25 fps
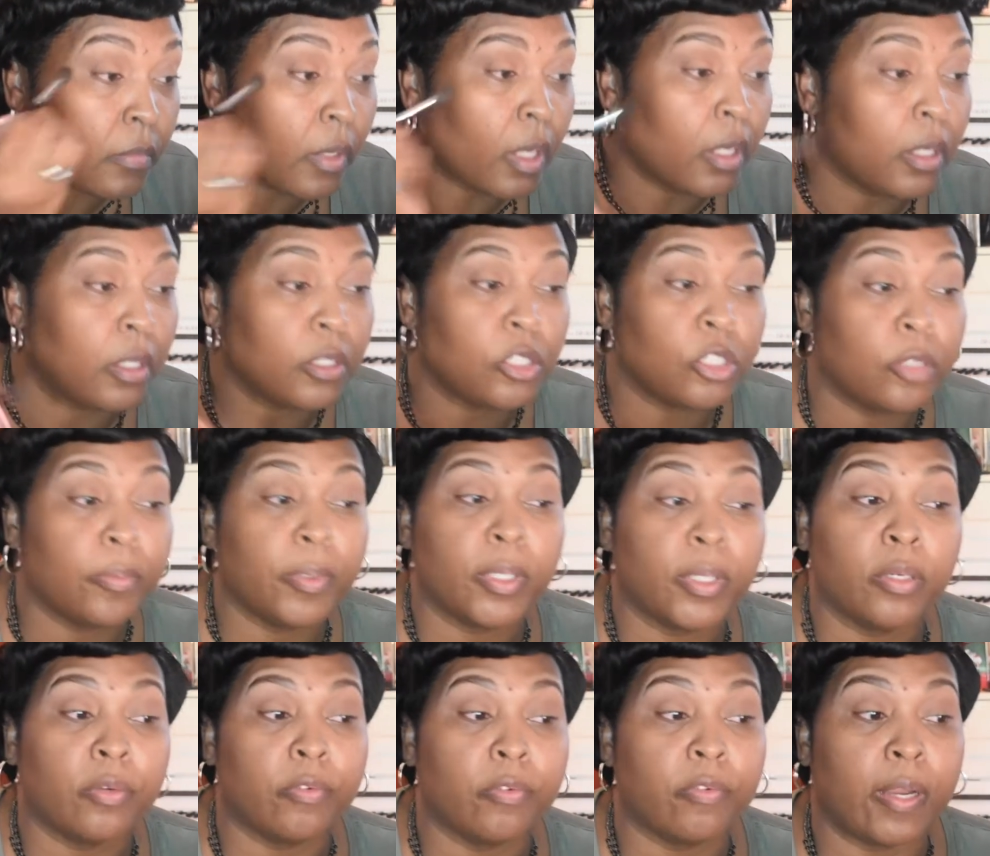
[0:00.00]
That should be
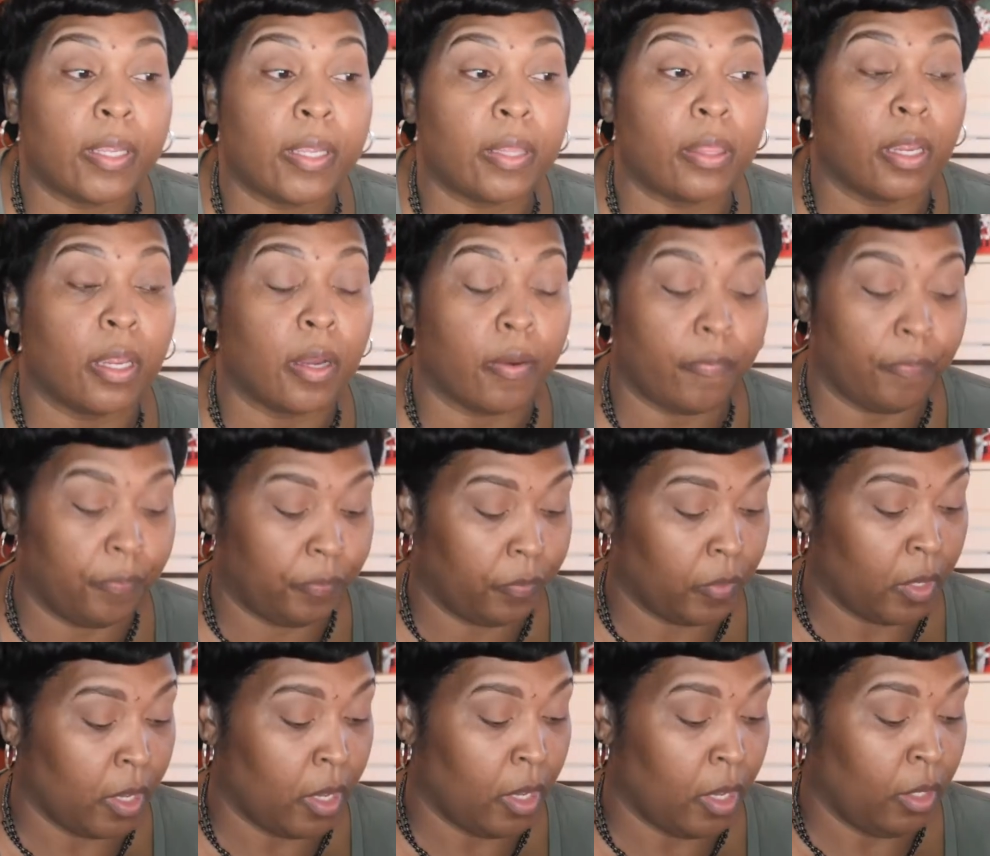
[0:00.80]
good right there.
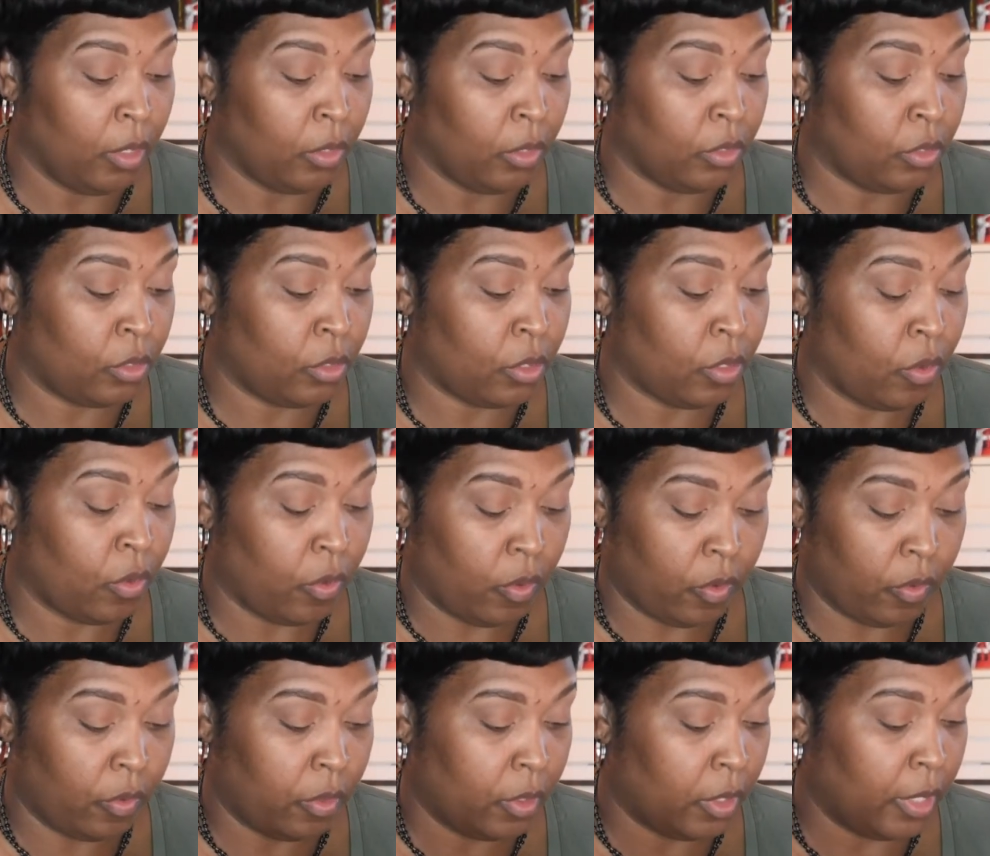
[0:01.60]

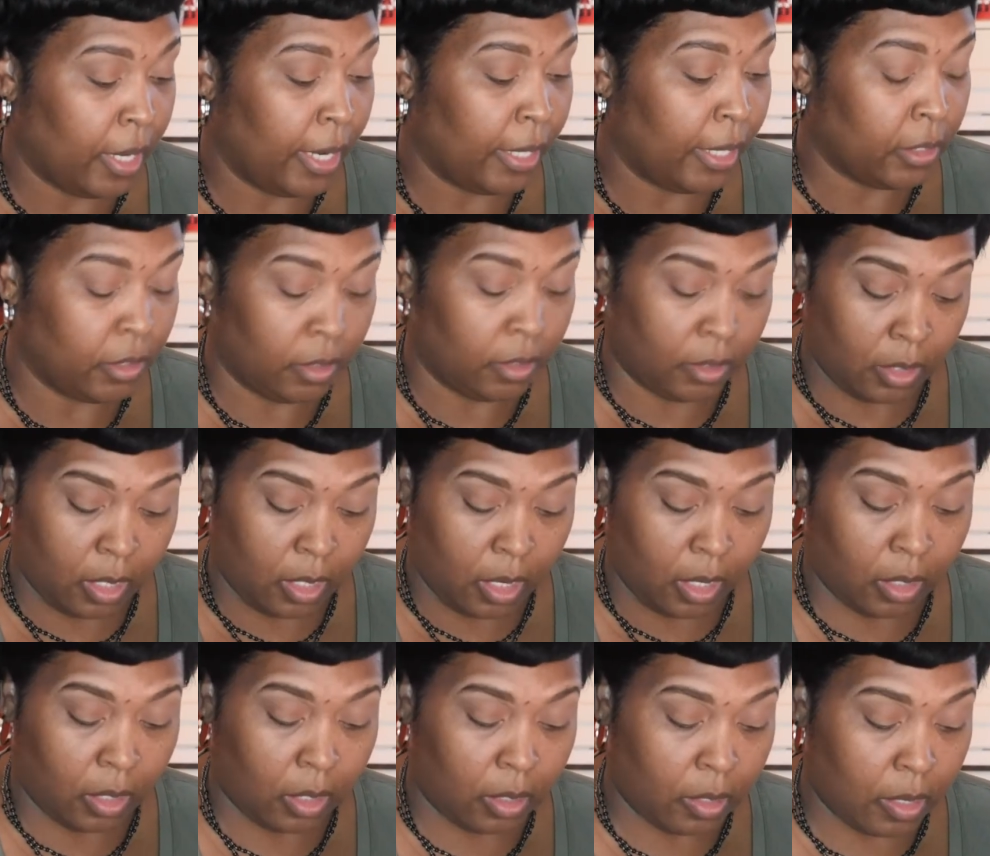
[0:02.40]
So the next
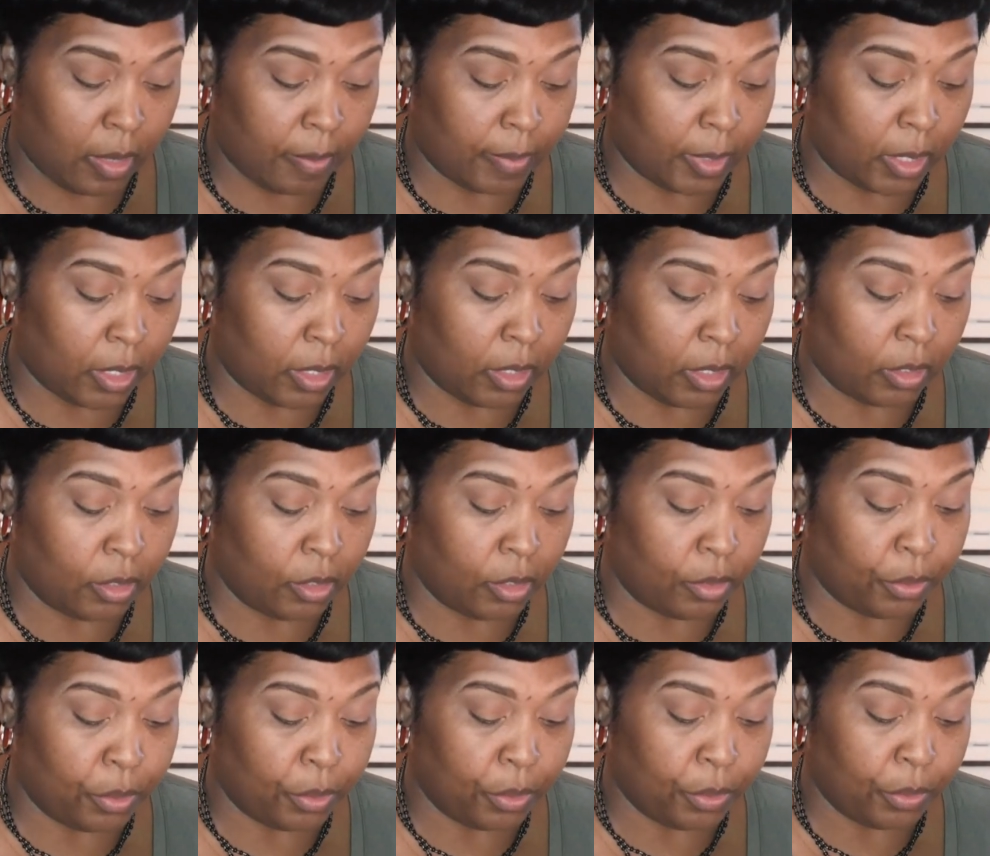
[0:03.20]
color I'm going to
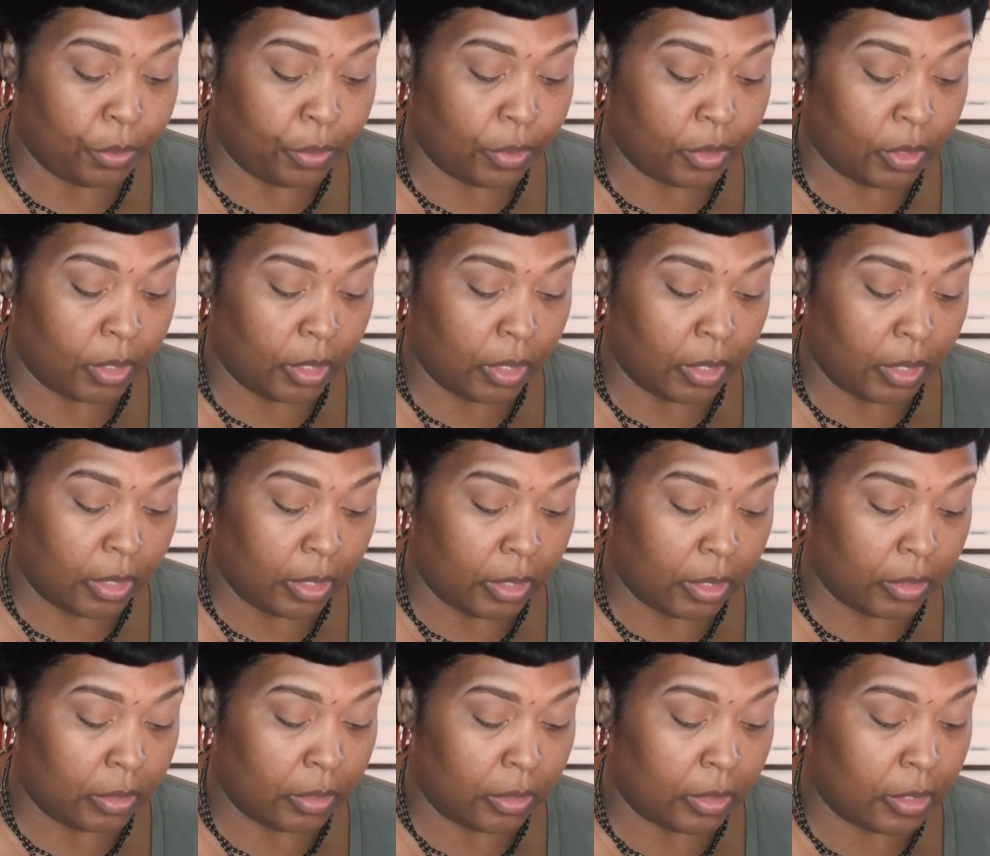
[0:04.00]
use
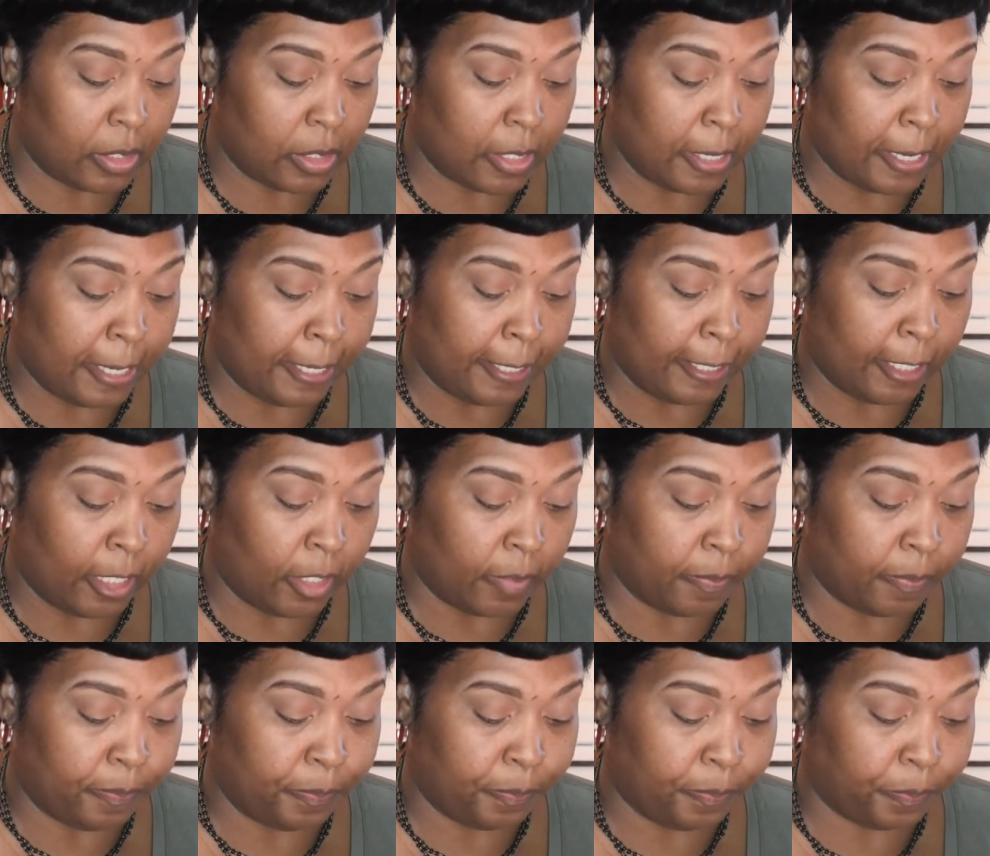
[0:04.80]
is
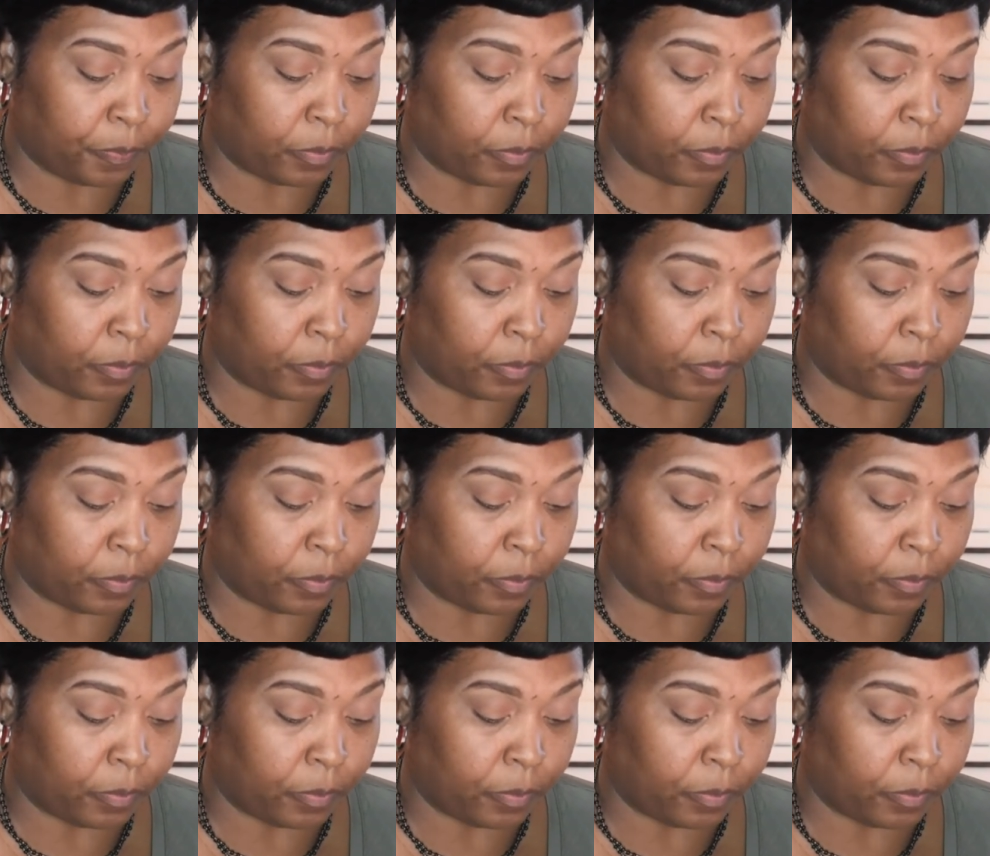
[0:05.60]
I'm